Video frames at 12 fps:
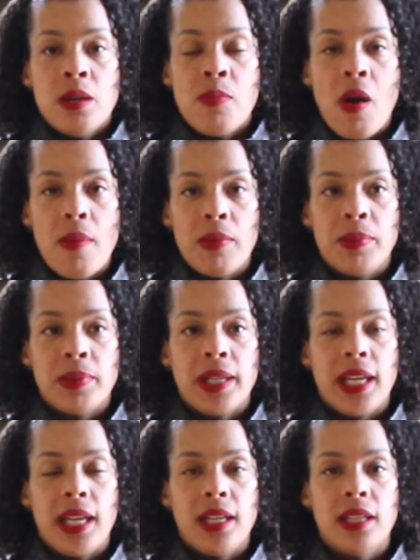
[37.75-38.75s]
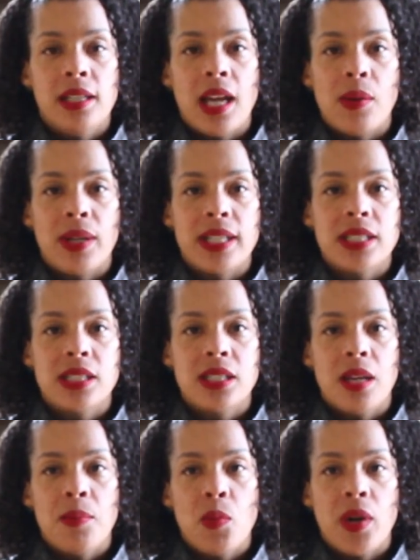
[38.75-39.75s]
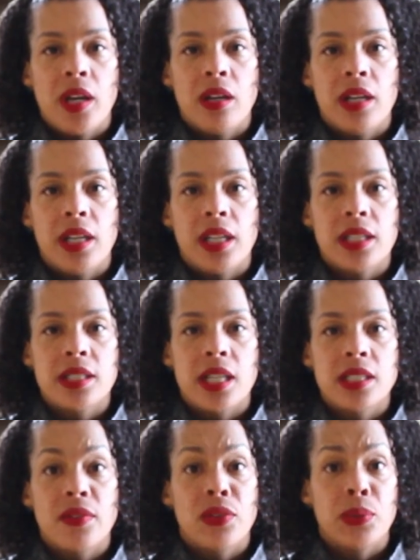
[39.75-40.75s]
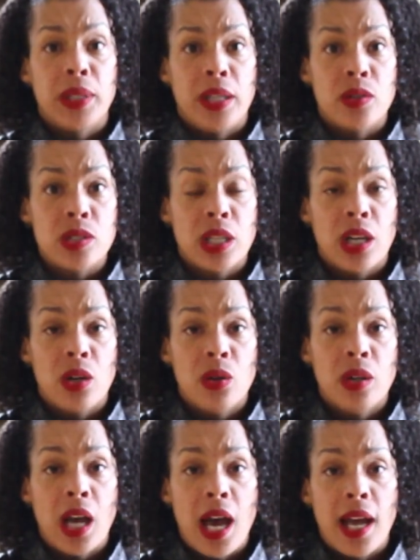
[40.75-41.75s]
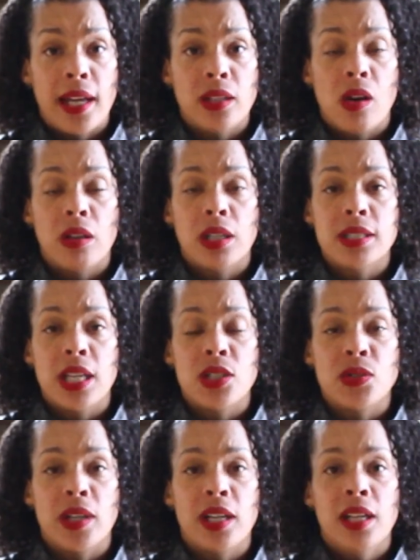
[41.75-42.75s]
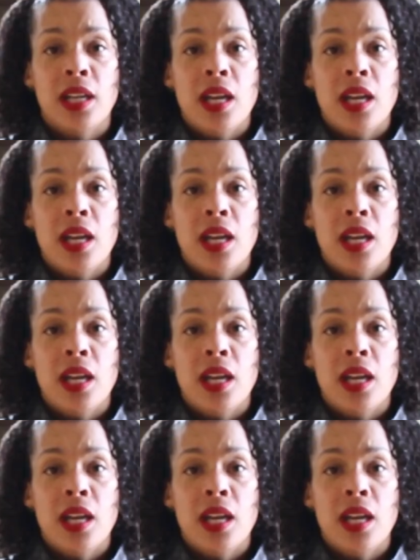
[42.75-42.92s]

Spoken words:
probably, I guess, somewhere in excess of 3 years ago. I had called Cassandra